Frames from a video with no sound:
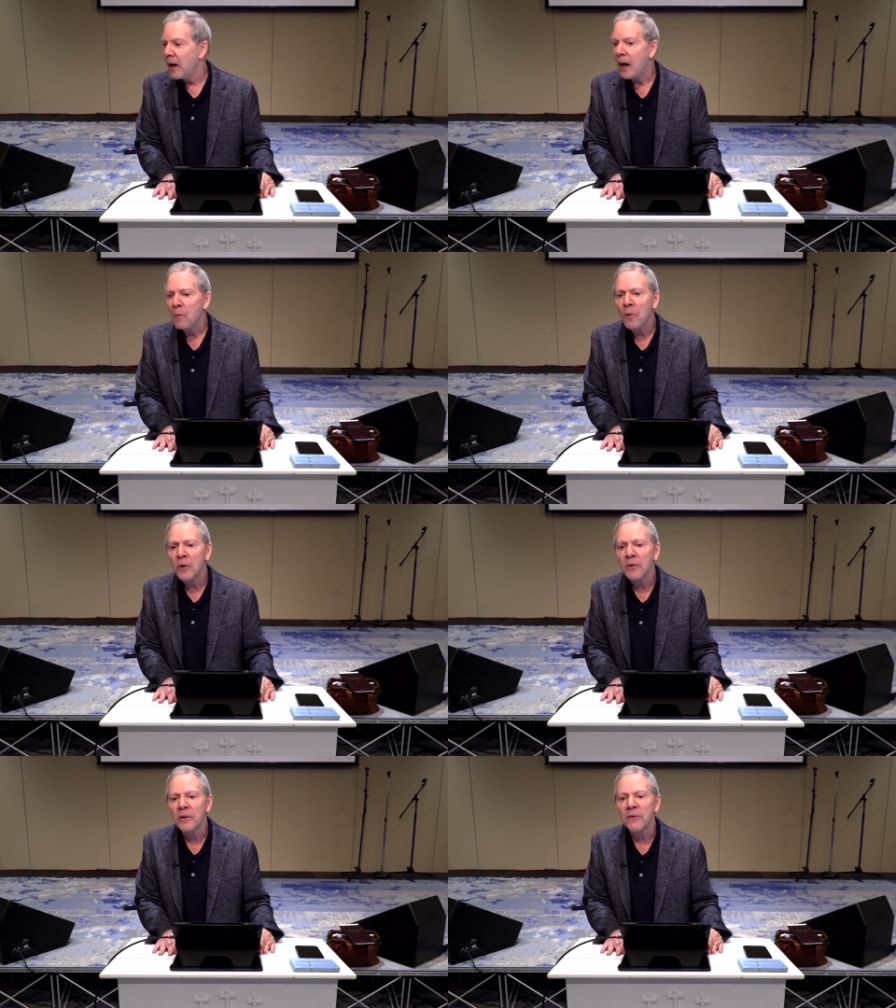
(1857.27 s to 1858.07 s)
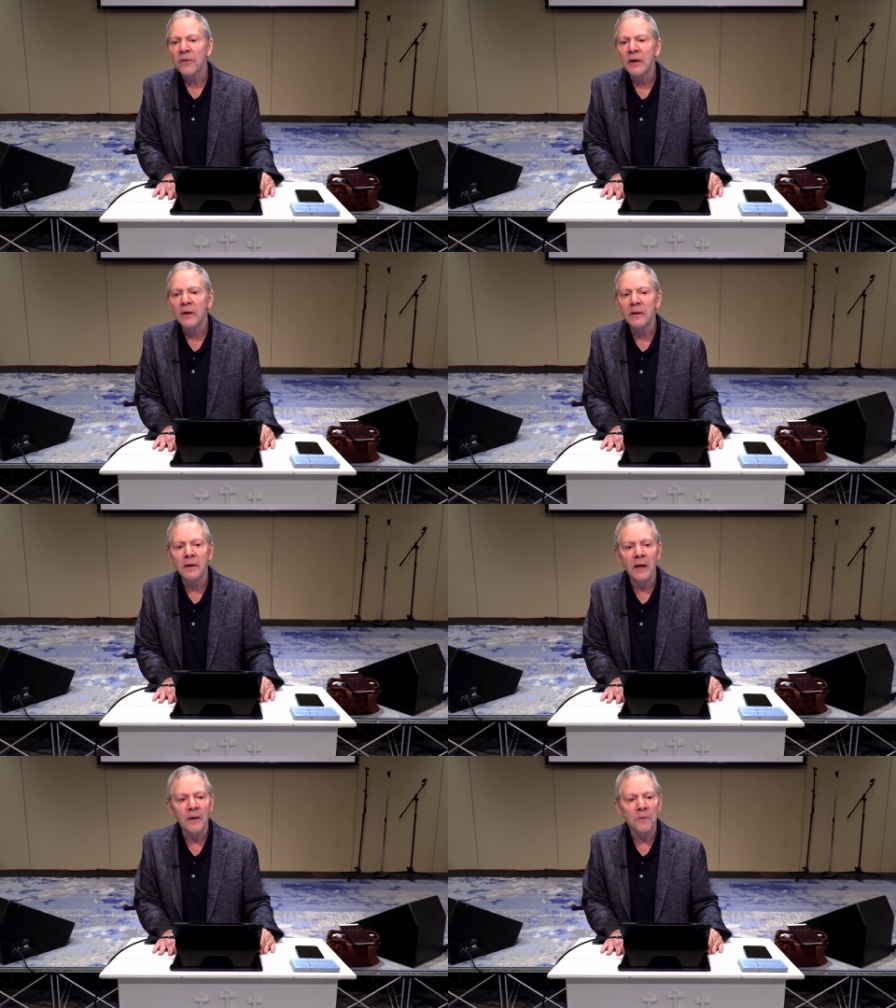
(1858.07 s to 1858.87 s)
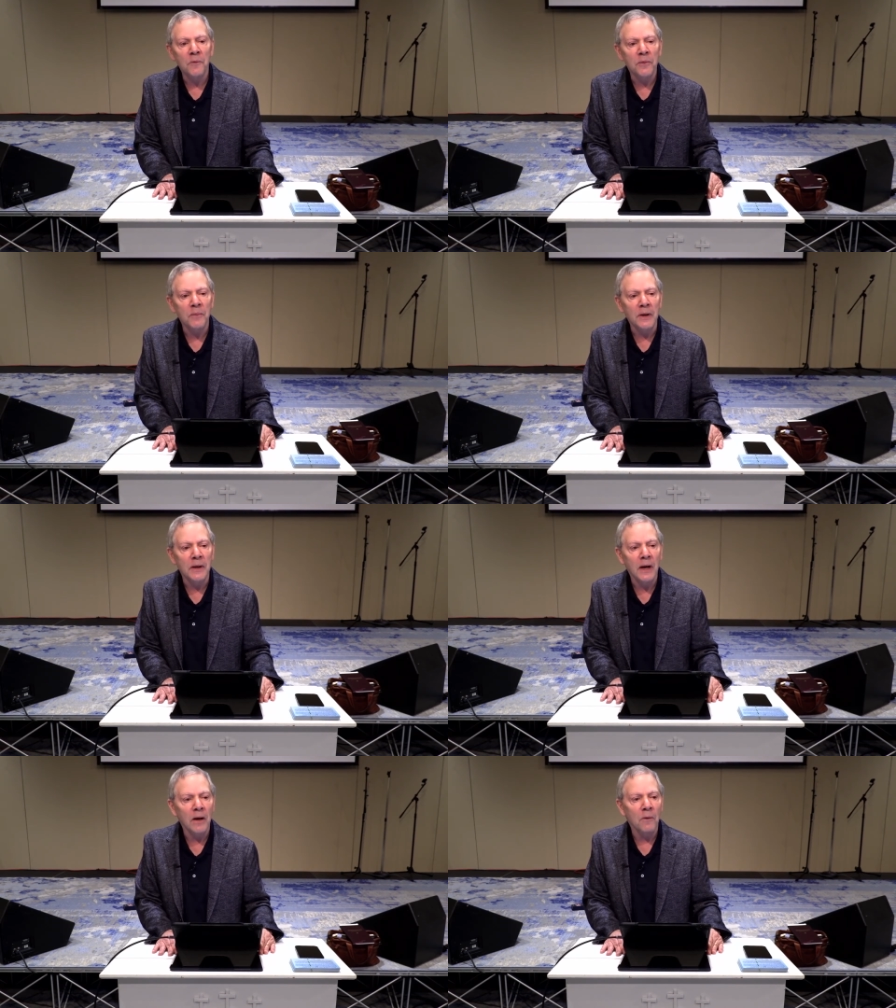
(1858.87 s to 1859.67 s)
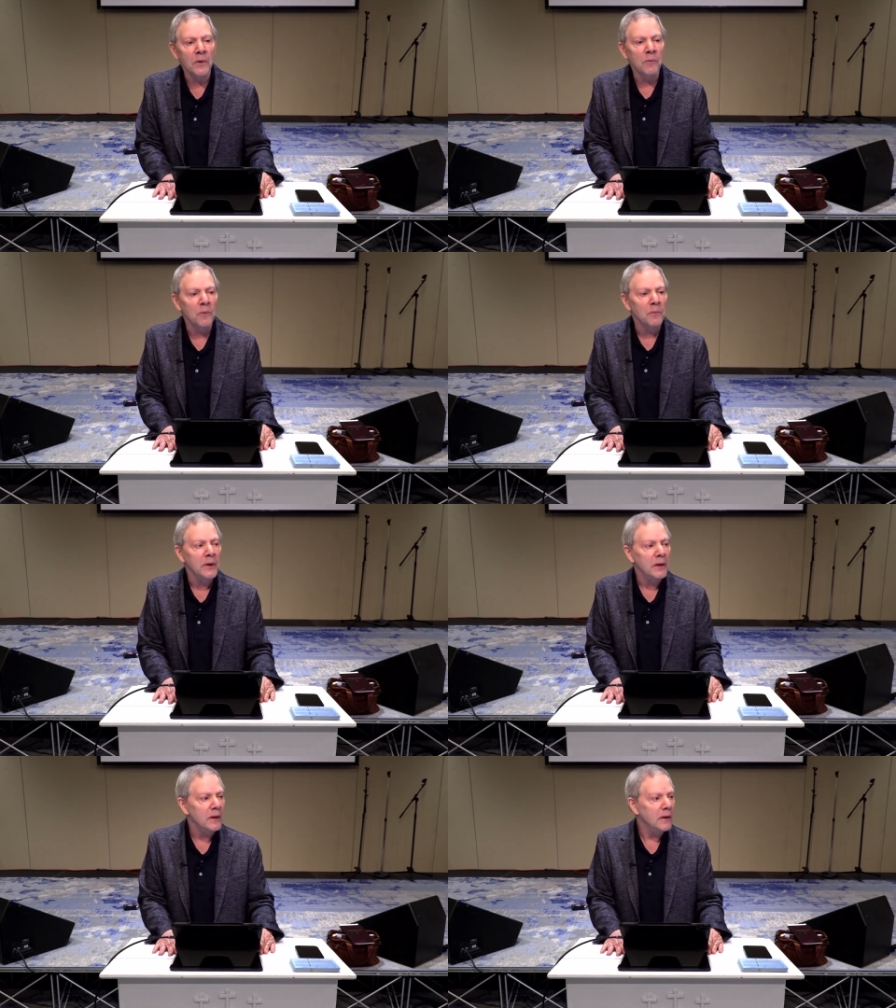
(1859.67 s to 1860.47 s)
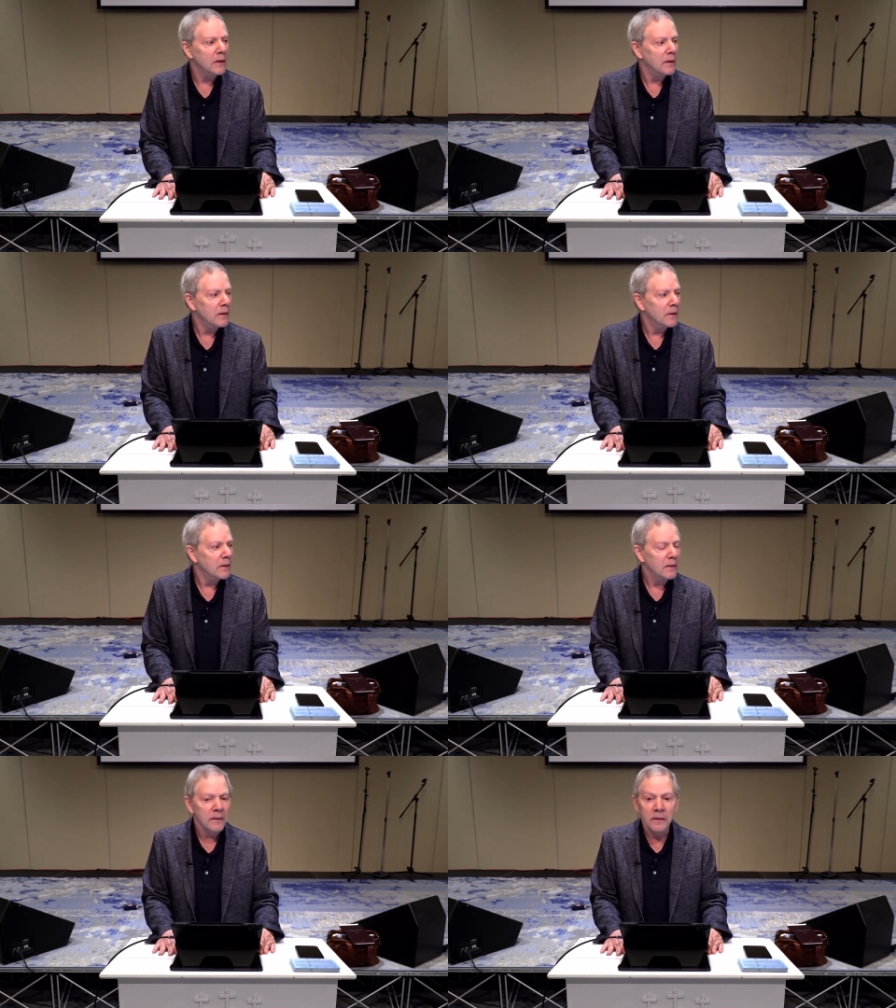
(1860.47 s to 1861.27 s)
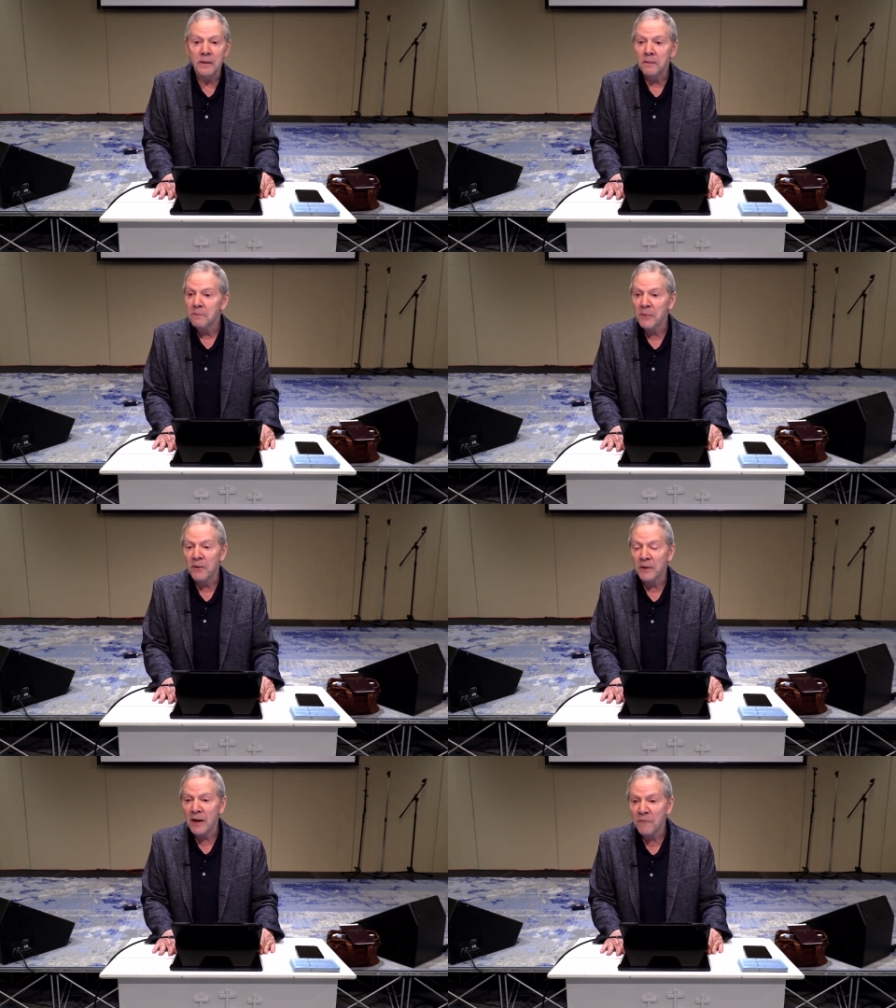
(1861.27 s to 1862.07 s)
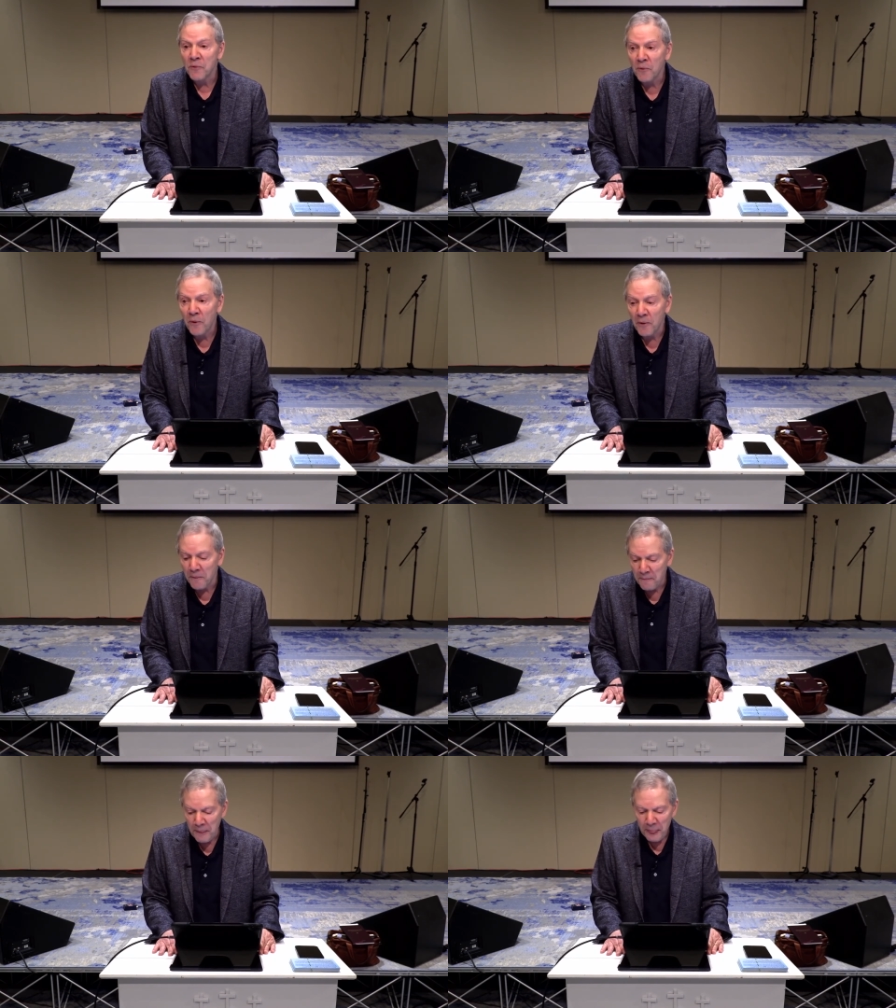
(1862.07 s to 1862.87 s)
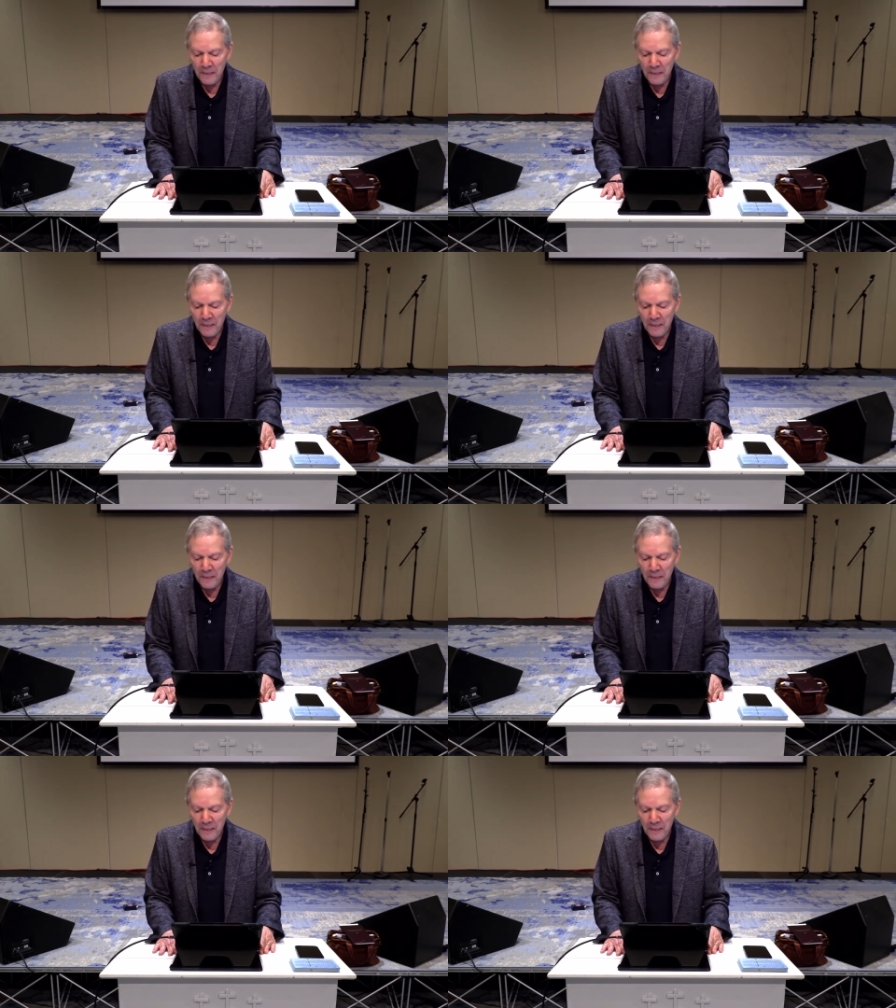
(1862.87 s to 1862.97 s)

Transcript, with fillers: I want her to think together with me how we will be. Because after all,